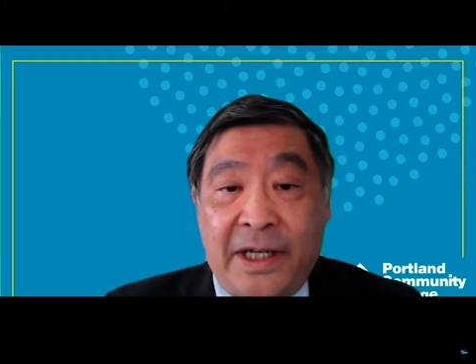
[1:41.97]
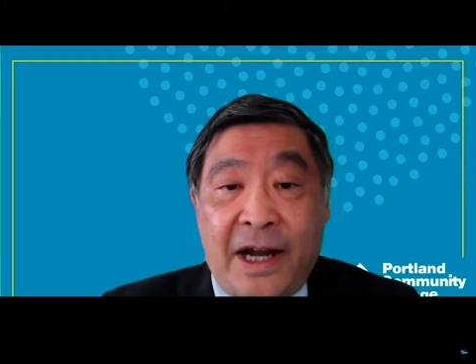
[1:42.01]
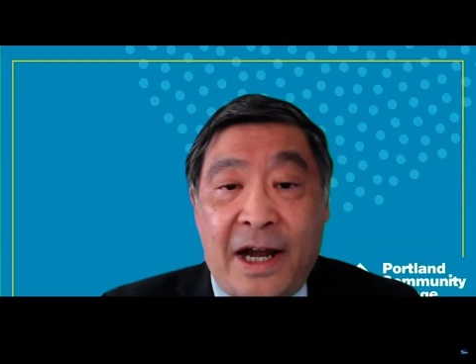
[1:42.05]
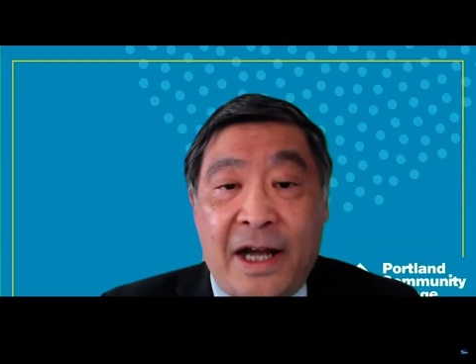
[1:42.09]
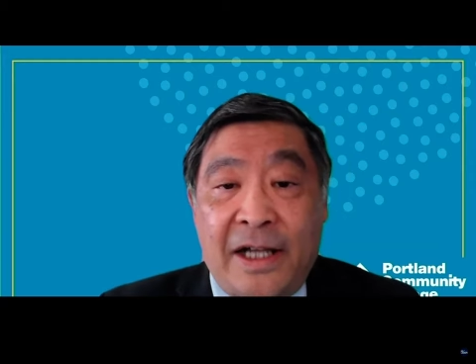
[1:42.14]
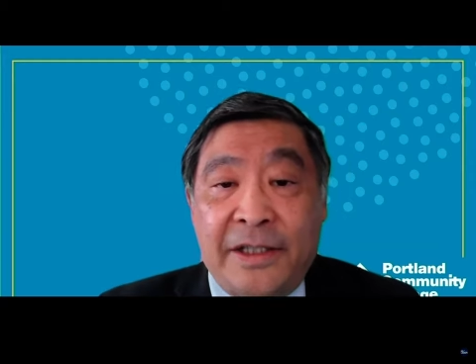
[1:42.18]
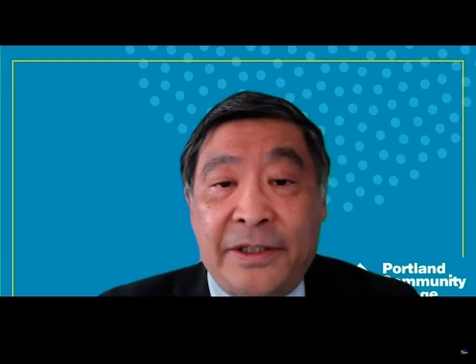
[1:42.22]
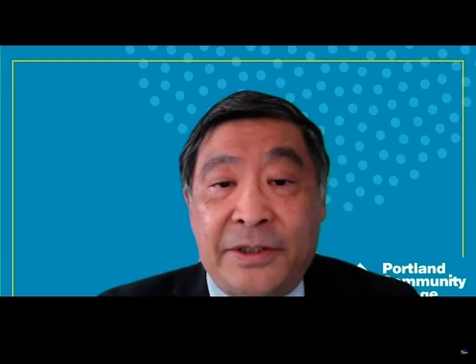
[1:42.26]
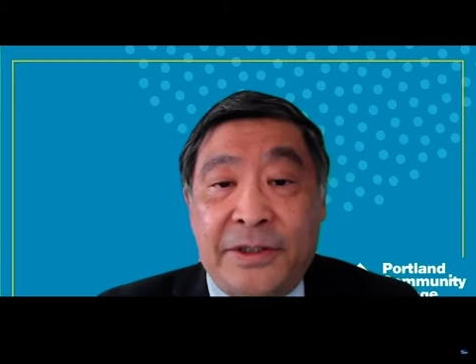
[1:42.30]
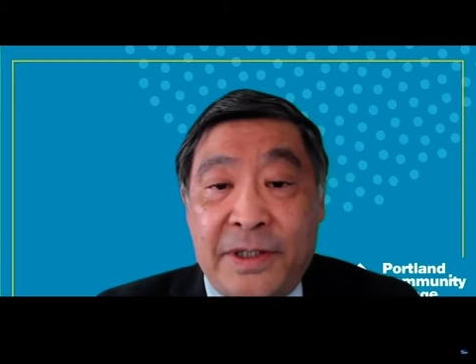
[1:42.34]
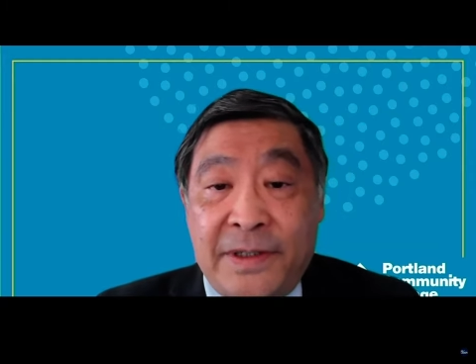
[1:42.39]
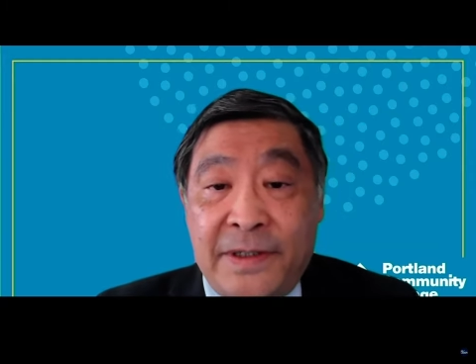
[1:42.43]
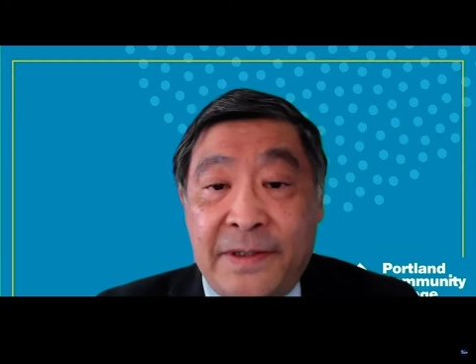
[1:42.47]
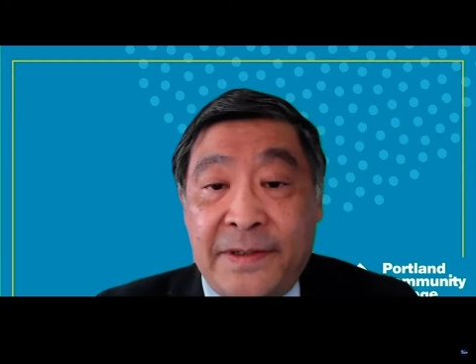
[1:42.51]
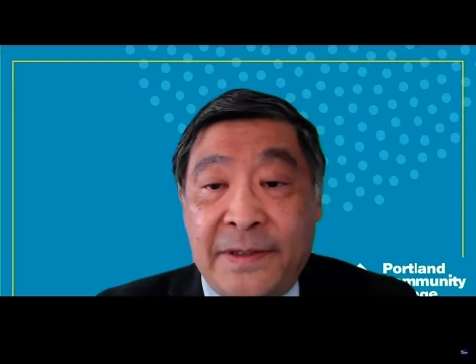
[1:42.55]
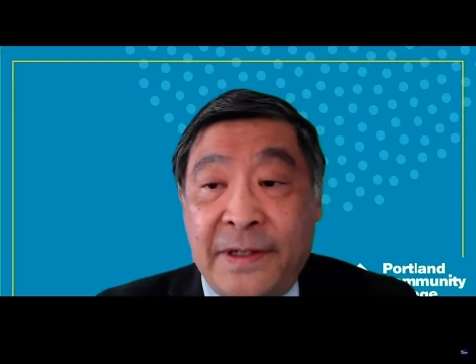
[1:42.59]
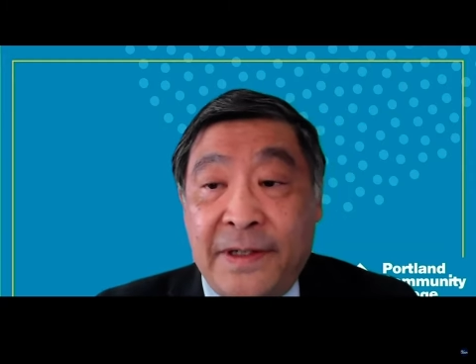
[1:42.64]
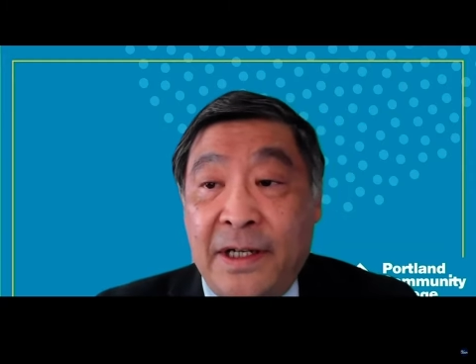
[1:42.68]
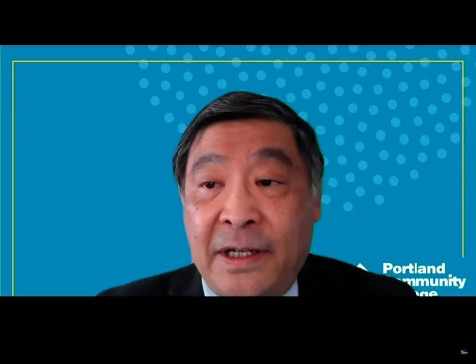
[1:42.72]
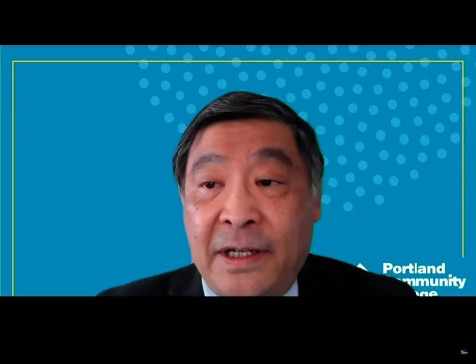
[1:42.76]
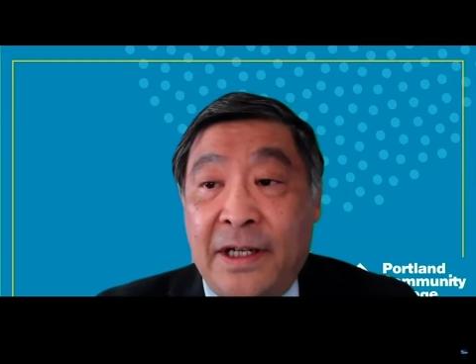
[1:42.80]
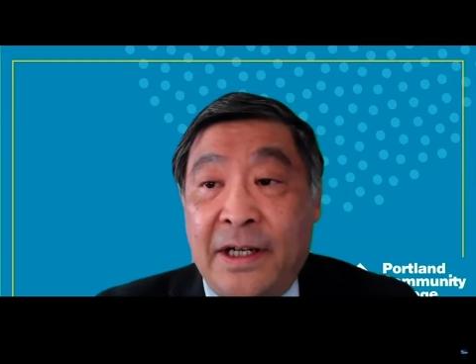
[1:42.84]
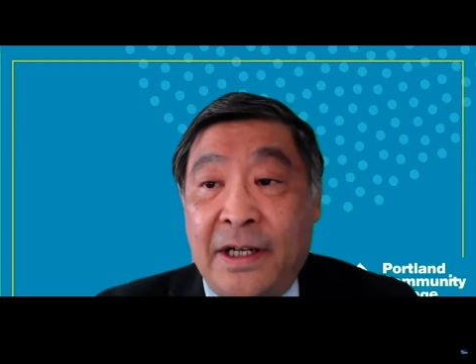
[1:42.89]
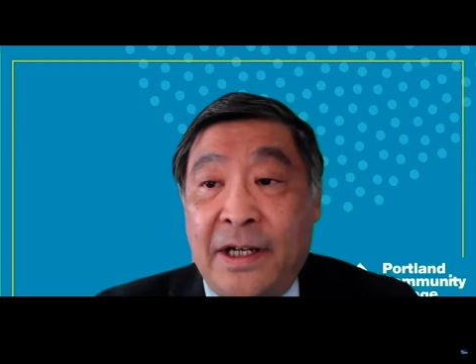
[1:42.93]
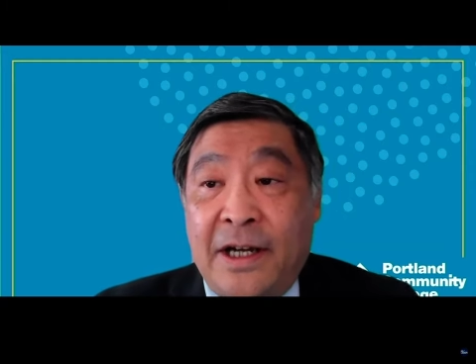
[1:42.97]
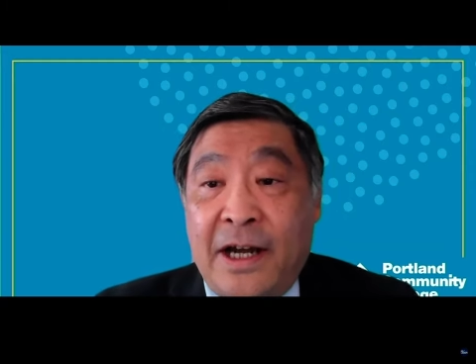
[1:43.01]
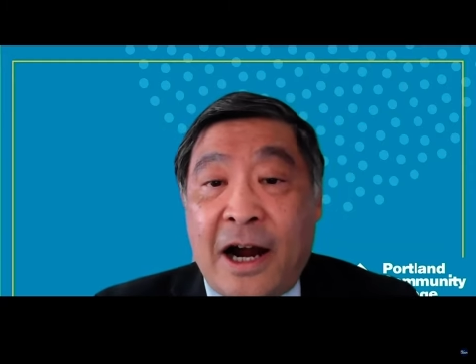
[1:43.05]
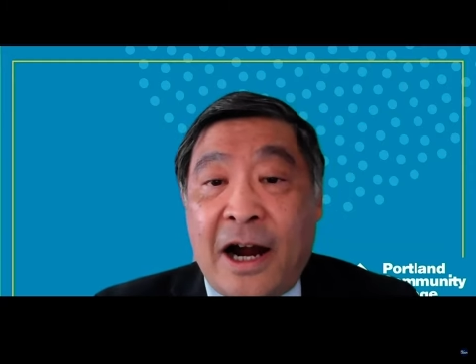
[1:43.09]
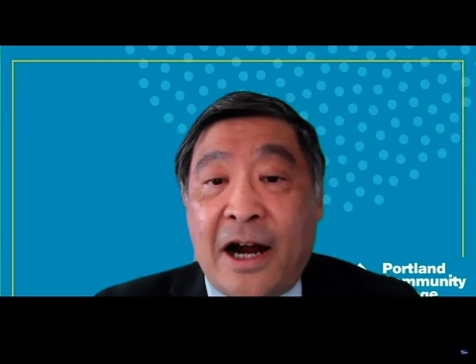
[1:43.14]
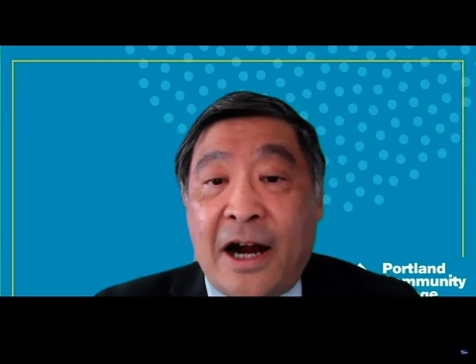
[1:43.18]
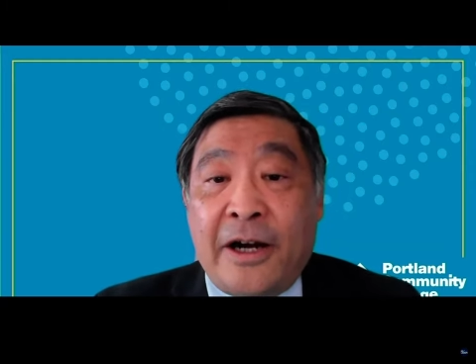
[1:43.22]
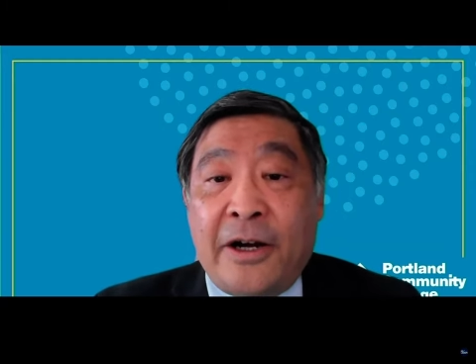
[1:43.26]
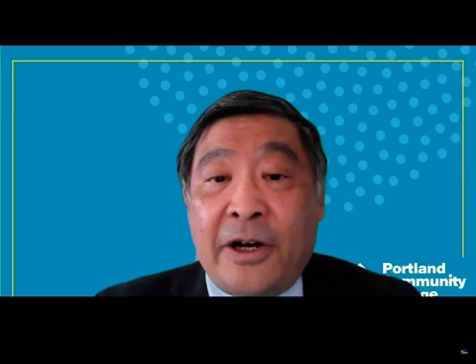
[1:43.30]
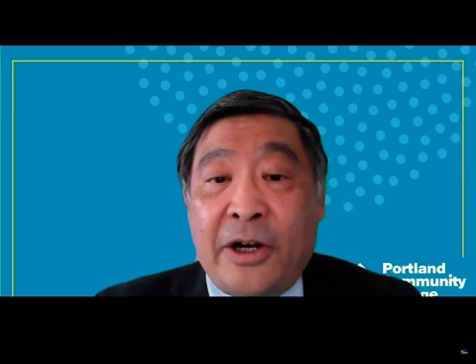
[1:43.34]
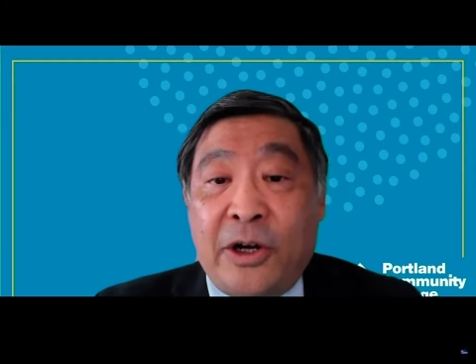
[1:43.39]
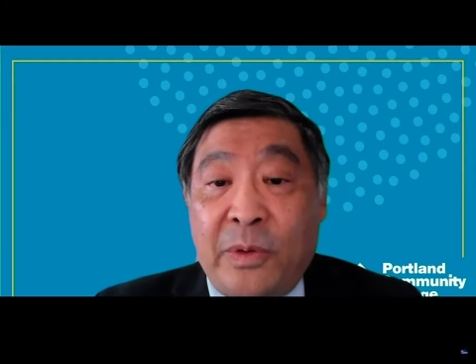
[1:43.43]
colleges
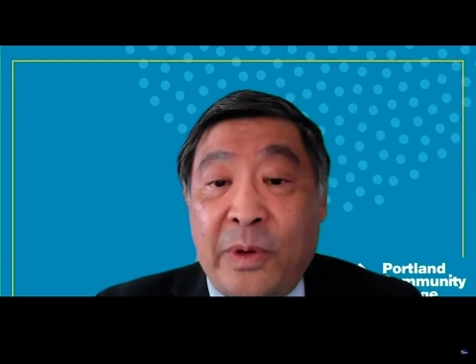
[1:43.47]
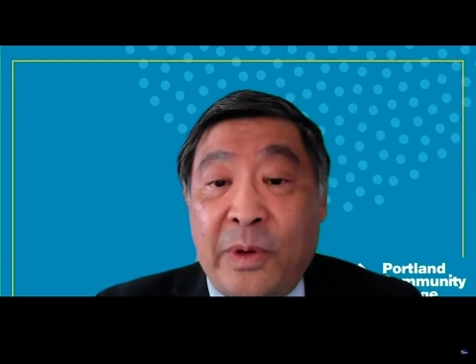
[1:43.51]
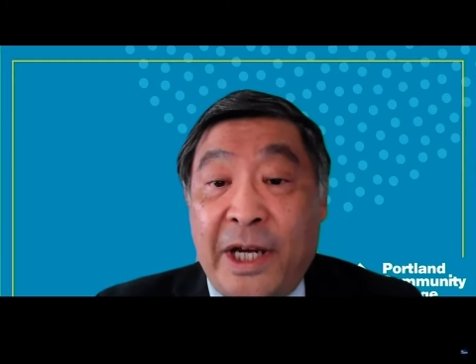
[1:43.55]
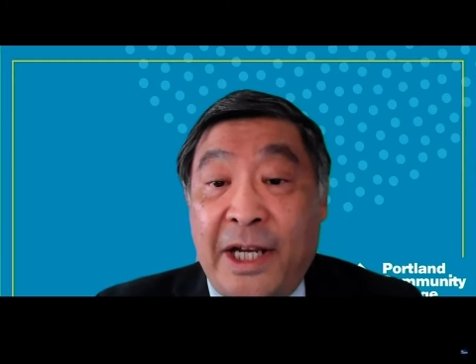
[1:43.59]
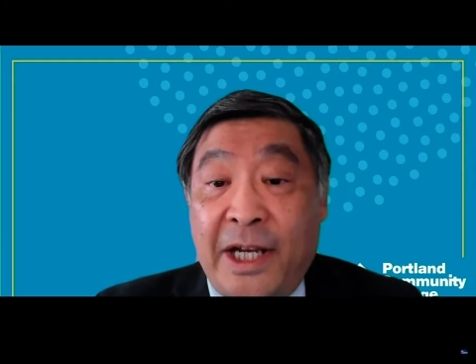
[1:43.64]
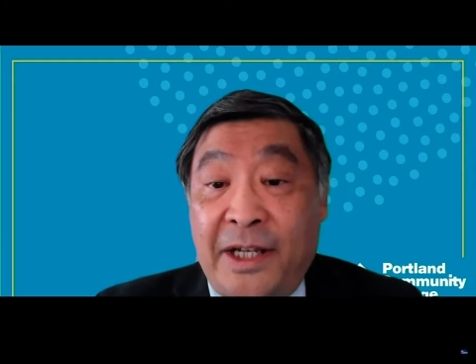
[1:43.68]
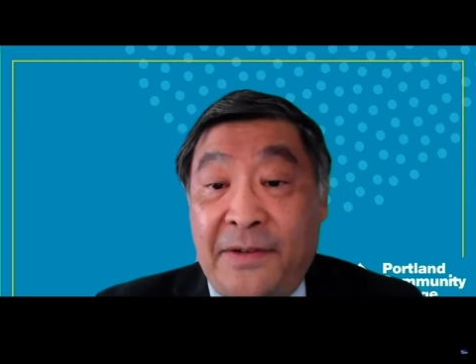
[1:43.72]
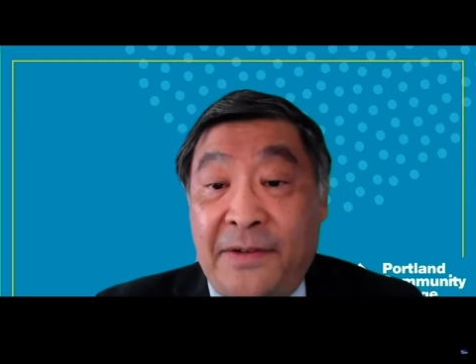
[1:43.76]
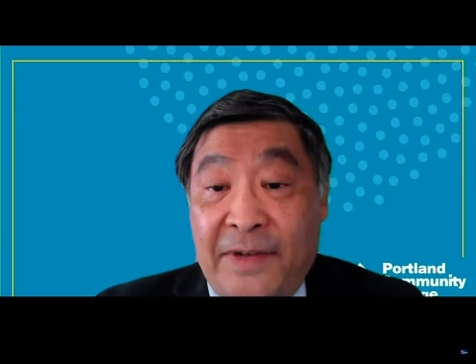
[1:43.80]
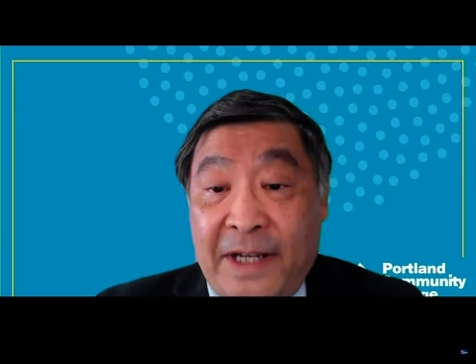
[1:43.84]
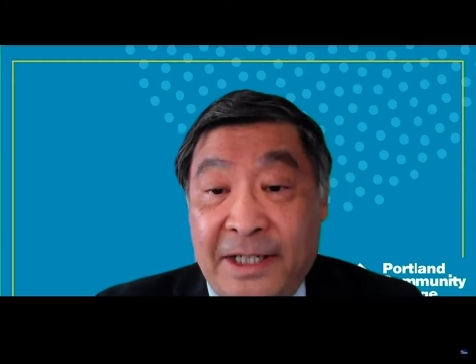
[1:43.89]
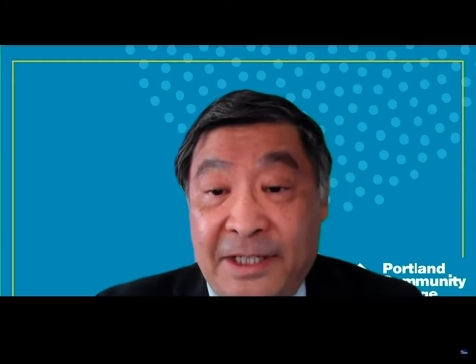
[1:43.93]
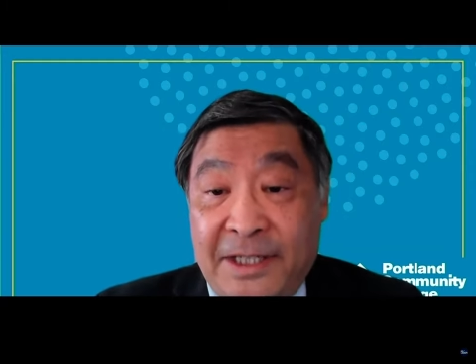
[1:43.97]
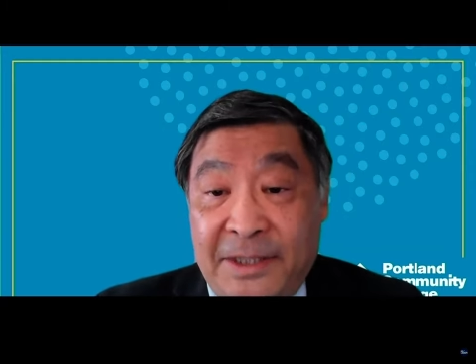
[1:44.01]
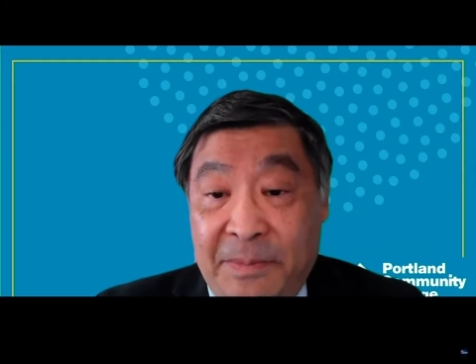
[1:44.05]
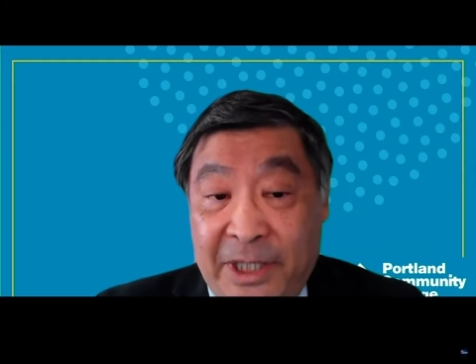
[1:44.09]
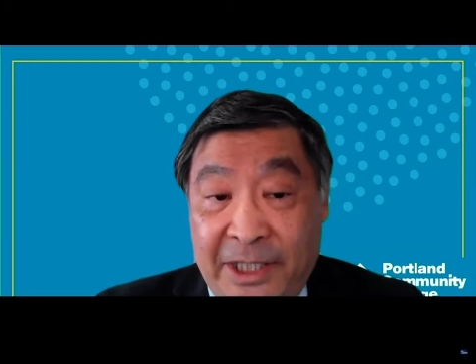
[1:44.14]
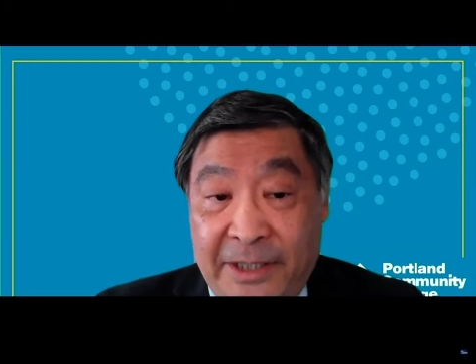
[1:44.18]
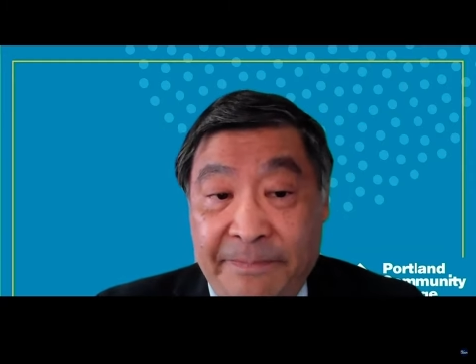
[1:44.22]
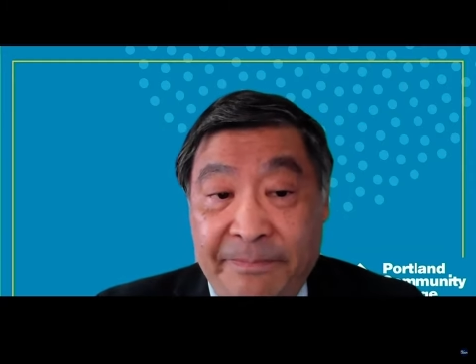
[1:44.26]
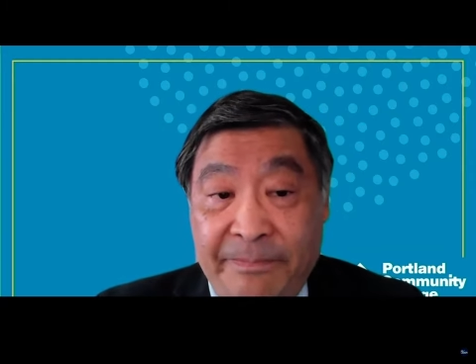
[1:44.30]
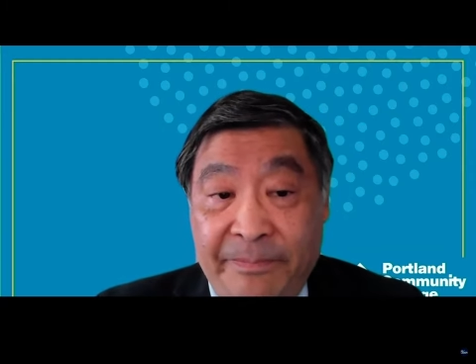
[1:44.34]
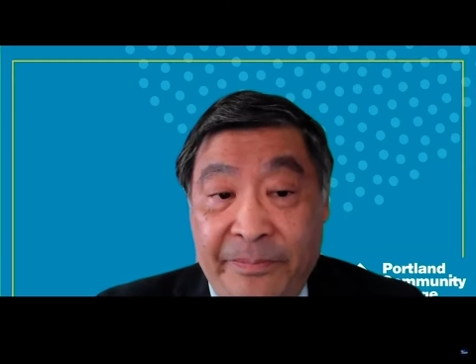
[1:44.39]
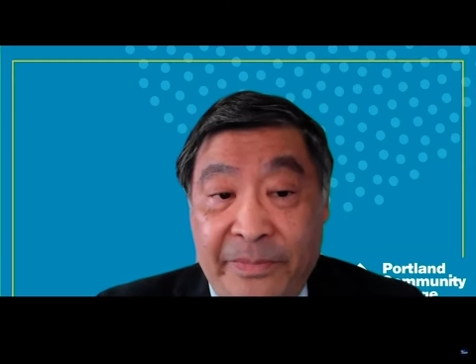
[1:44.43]
are a great investment.